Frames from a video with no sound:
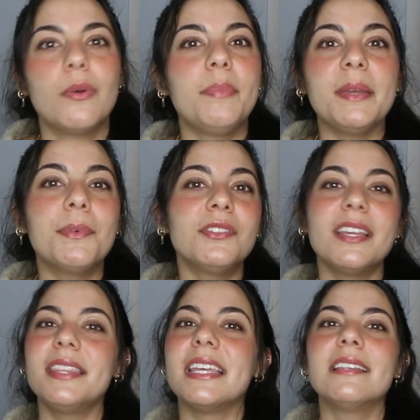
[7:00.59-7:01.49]
when people
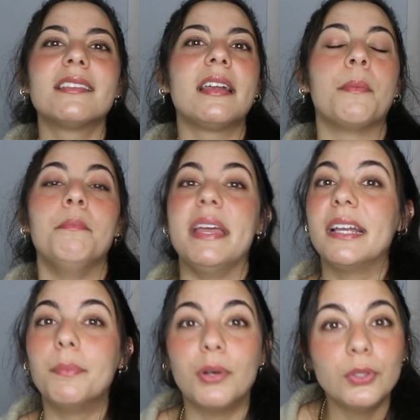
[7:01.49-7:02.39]
say things like
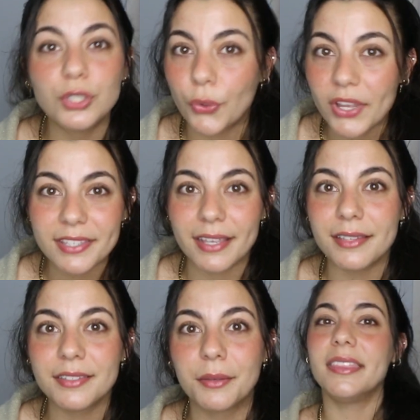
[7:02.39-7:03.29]
make bold
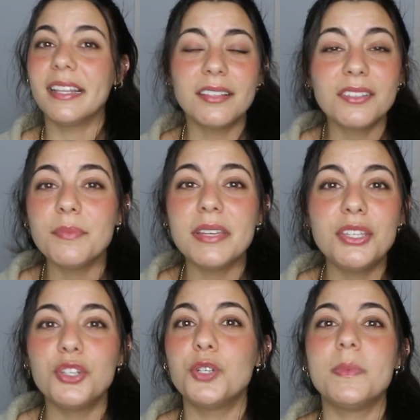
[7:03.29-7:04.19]
choices, that doesn't mean
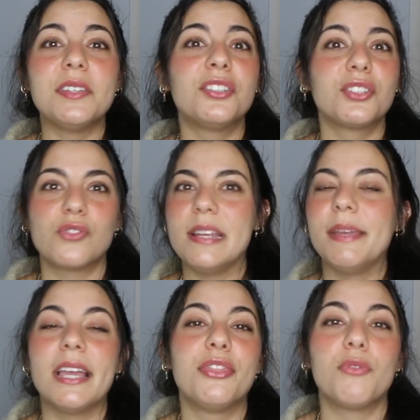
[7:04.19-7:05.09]
you should be
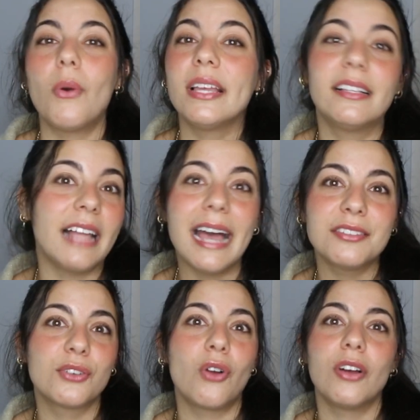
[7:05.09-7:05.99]
screaming and throwing glass
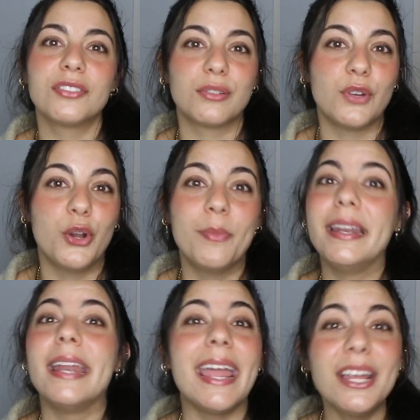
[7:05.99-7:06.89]
across the room in
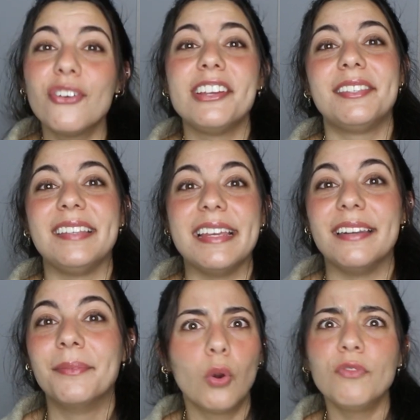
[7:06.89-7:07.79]
an angry
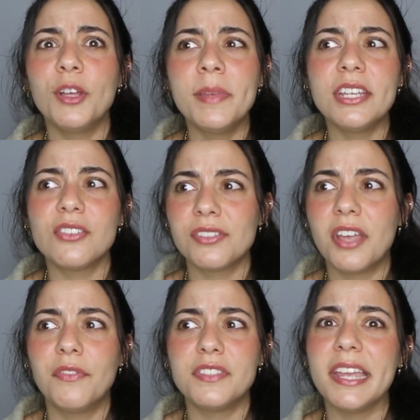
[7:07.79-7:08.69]
scene, or filming
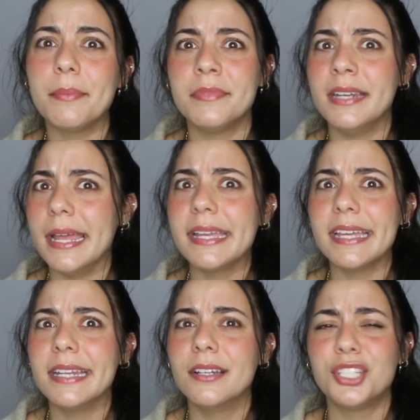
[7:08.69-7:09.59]
yourself taped
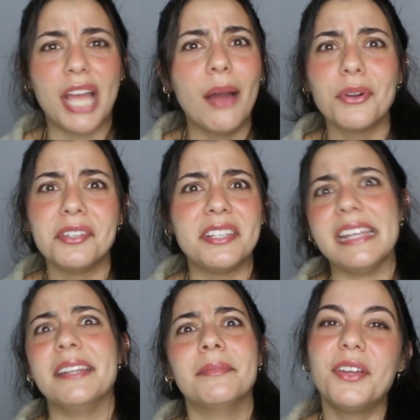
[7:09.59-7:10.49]
naked in a shower
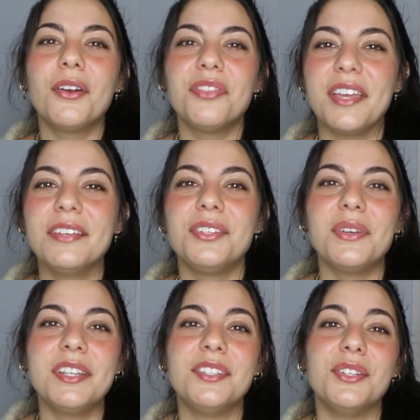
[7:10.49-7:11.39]
scene. There are things you
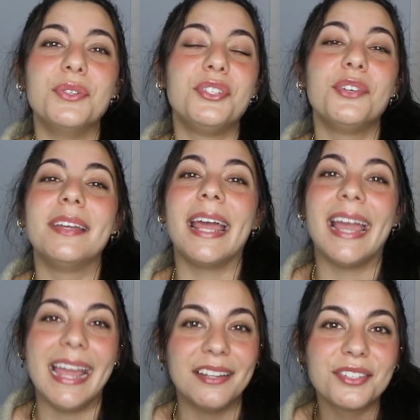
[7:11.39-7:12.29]
can do to
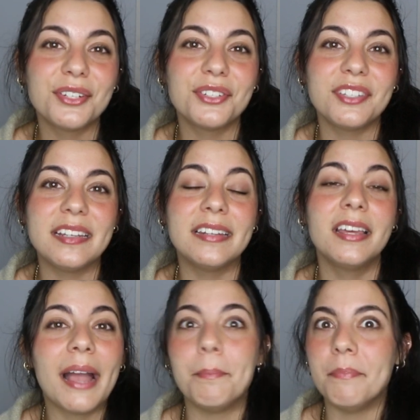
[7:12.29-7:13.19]
enhance your scene
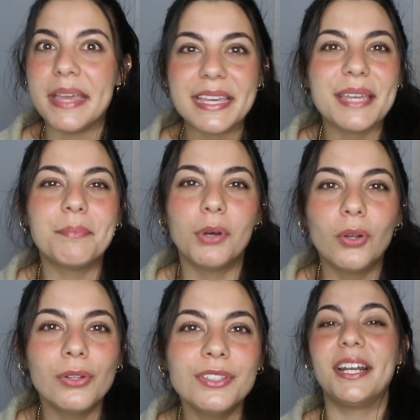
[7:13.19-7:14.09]
and make it
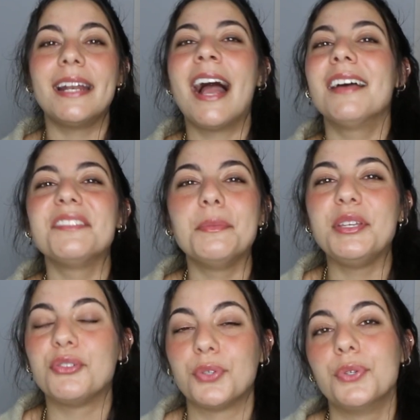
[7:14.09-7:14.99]
bold, but it has to be
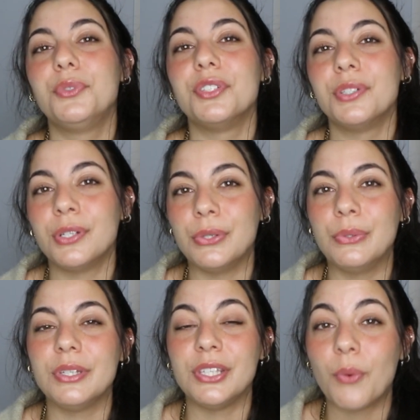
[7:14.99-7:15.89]
true to
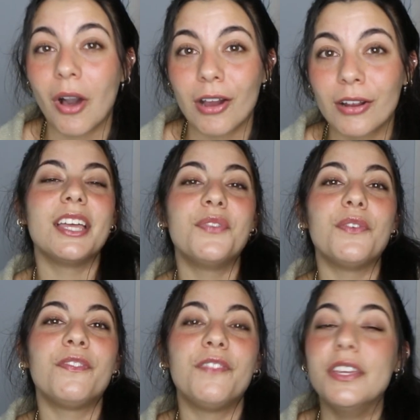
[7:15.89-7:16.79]
who you are. If
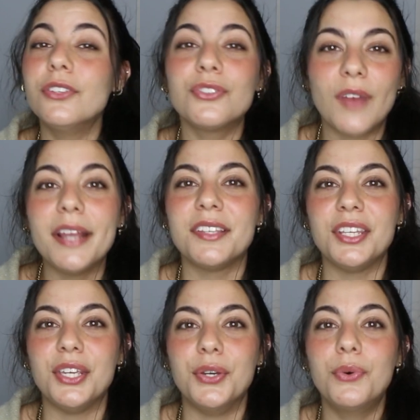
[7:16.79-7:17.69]
it feels right to
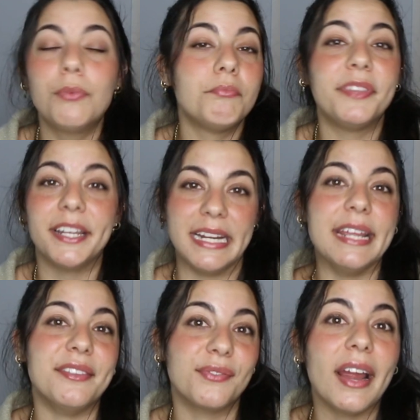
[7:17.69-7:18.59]
you, then it
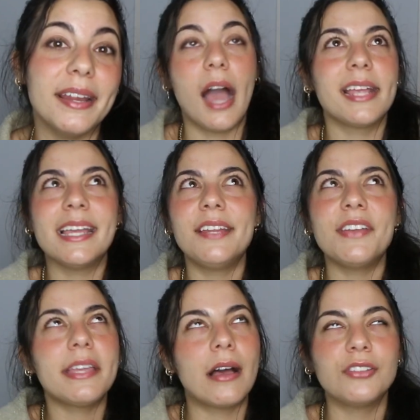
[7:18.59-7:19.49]
is right. I can't
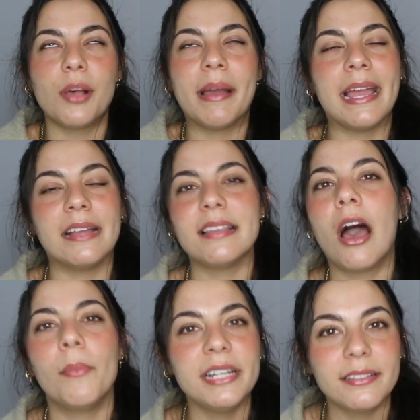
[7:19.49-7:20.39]
even count on my hands
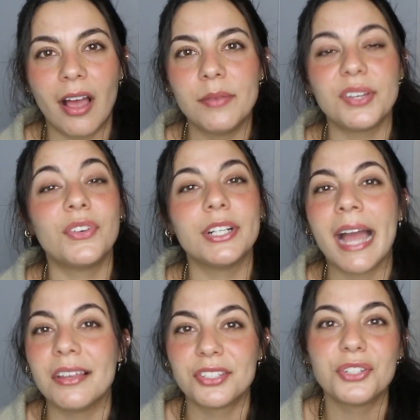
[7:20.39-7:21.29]
how many times I've heard
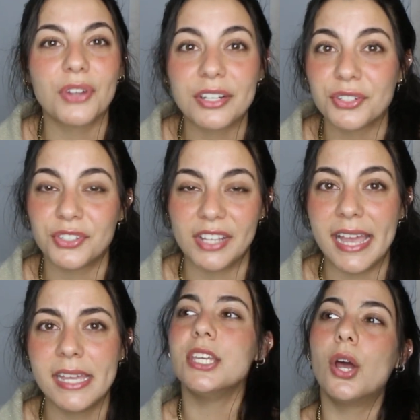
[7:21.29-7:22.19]
casting directors
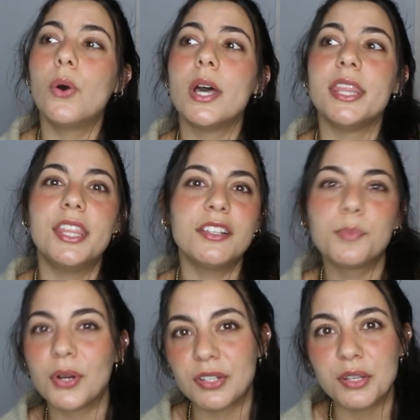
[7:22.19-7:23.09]
say, you know, this
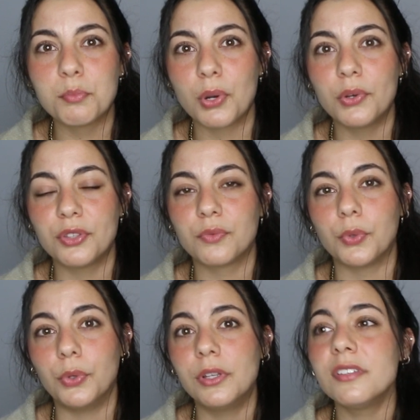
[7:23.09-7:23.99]
person broke the
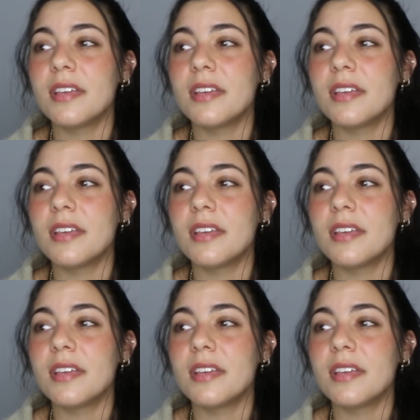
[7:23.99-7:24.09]
rules